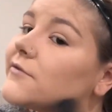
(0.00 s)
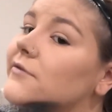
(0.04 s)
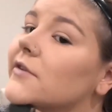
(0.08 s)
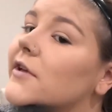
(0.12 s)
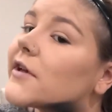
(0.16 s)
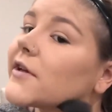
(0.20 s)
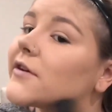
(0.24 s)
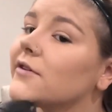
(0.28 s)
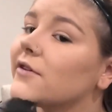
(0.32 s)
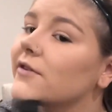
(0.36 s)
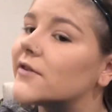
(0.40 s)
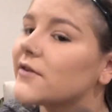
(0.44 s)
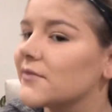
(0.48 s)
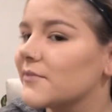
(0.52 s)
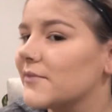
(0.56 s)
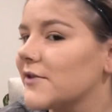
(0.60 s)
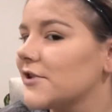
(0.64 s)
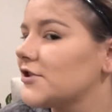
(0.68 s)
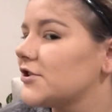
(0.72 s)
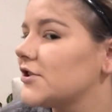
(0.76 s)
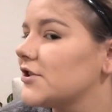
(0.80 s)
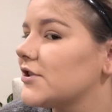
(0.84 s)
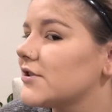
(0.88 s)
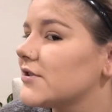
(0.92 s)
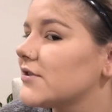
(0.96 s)
like, not that my
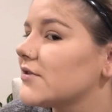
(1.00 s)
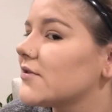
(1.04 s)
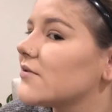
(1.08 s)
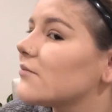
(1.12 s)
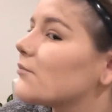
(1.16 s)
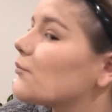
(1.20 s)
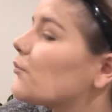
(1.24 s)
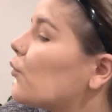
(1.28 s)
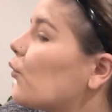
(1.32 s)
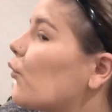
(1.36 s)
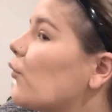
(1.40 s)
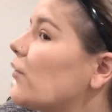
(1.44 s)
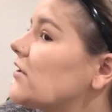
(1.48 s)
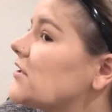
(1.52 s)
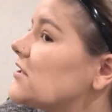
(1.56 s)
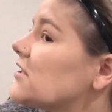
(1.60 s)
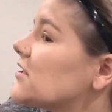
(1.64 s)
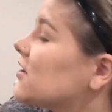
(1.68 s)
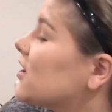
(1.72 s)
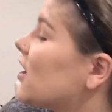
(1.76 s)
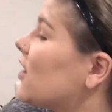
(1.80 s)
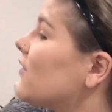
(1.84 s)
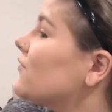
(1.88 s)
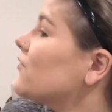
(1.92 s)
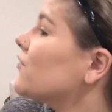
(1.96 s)
chin isn't pointy
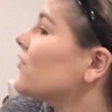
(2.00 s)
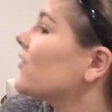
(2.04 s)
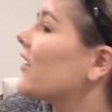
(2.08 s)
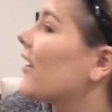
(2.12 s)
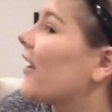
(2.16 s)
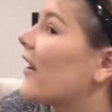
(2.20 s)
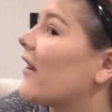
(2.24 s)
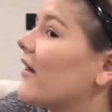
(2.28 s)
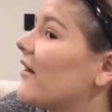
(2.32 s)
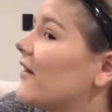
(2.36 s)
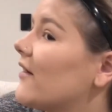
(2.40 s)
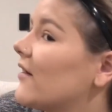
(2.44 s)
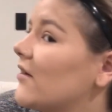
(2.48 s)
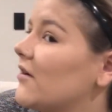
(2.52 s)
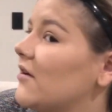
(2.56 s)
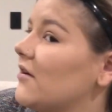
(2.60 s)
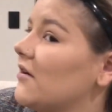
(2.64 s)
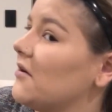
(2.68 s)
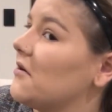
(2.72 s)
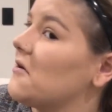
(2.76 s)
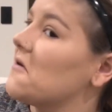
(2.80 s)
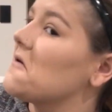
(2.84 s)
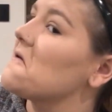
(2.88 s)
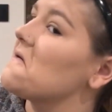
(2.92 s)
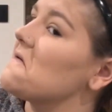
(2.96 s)
enough. Look at that.
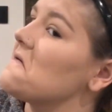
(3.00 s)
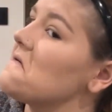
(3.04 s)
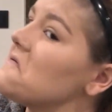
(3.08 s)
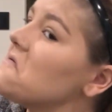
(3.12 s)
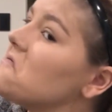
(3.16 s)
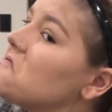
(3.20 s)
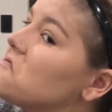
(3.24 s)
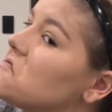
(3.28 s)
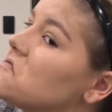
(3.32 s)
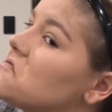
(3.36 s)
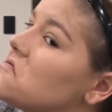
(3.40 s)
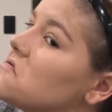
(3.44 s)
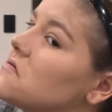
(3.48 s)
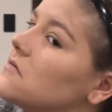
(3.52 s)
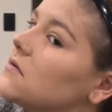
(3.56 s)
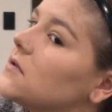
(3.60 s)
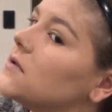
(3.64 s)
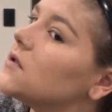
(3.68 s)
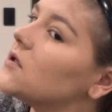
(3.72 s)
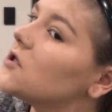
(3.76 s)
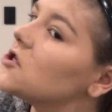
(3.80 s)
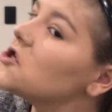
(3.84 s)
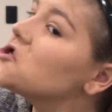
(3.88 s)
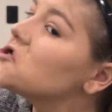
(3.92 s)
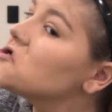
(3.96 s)
You
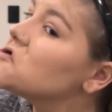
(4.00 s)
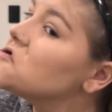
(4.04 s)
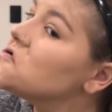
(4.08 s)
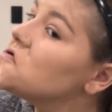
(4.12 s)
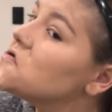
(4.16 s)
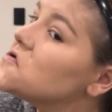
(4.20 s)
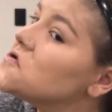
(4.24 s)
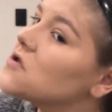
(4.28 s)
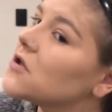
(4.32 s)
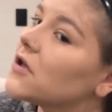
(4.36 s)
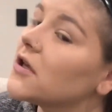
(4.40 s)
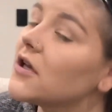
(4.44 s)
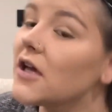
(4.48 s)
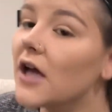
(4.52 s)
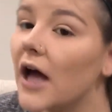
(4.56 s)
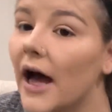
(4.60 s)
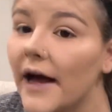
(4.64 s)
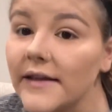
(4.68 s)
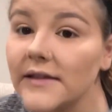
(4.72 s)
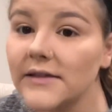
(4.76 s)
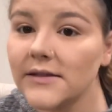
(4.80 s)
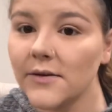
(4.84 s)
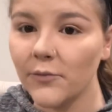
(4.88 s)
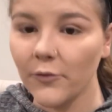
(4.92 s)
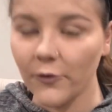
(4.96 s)
can
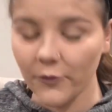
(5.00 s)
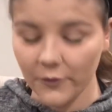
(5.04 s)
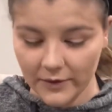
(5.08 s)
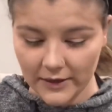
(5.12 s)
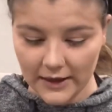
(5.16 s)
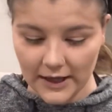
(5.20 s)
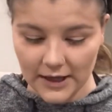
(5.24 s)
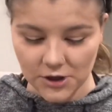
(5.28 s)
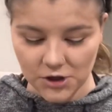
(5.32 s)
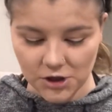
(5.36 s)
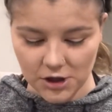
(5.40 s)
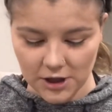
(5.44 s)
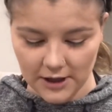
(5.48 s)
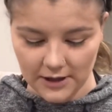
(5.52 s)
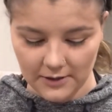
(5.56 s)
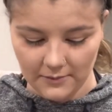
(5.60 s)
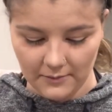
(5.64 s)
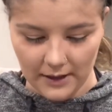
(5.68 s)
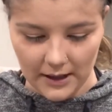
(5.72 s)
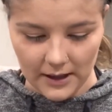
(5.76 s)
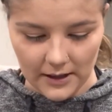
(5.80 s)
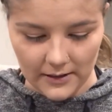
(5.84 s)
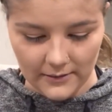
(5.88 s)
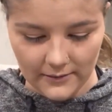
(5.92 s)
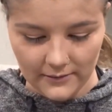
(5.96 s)
cut someone with that chin,
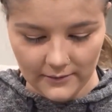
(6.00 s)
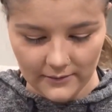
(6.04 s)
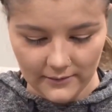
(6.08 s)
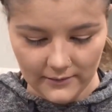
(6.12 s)
man.